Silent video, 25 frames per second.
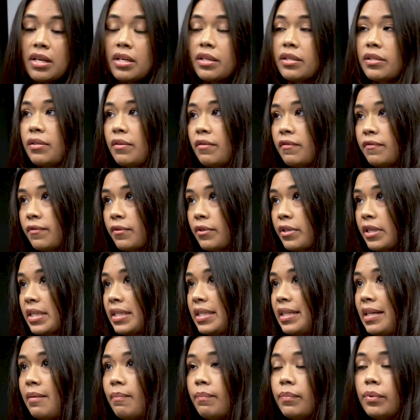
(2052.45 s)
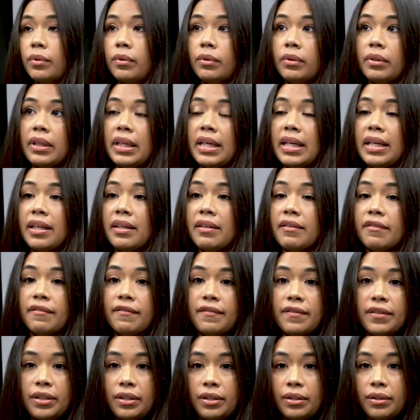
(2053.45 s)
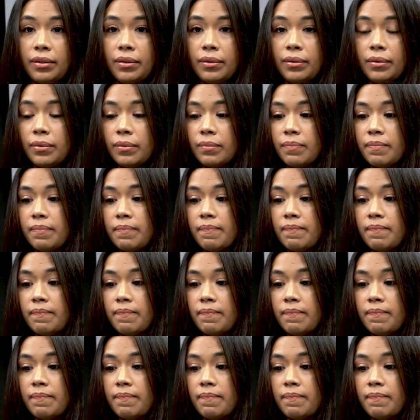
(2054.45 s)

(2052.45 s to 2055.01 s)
So for example, if you,